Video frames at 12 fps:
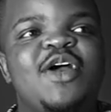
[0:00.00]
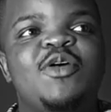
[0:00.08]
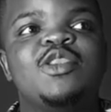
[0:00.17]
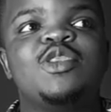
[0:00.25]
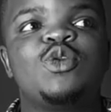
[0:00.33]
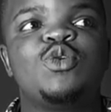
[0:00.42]
went
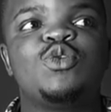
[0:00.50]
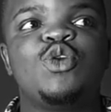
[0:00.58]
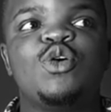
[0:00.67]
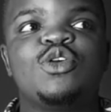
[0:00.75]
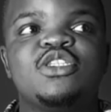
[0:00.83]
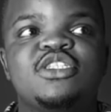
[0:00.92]
so through
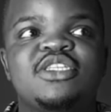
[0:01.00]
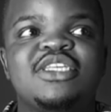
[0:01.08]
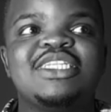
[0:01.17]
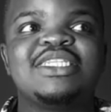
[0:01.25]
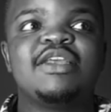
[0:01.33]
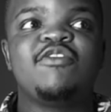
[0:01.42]
those
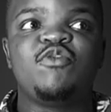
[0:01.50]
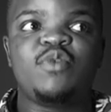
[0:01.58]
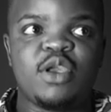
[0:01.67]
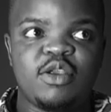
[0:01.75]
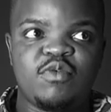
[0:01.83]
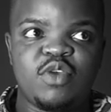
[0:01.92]
yeah.
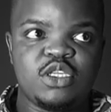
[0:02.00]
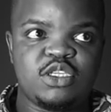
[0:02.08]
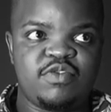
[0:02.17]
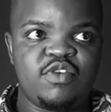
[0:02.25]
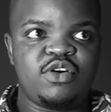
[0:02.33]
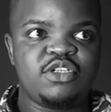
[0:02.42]
very, very
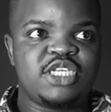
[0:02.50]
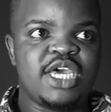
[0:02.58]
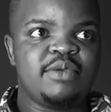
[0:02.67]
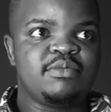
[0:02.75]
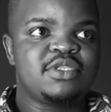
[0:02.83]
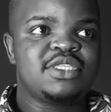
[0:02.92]
difficult
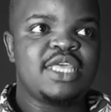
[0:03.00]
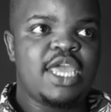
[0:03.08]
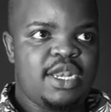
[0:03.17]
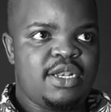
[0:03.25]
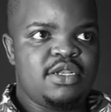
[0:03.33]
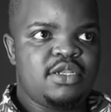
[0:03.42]
times then.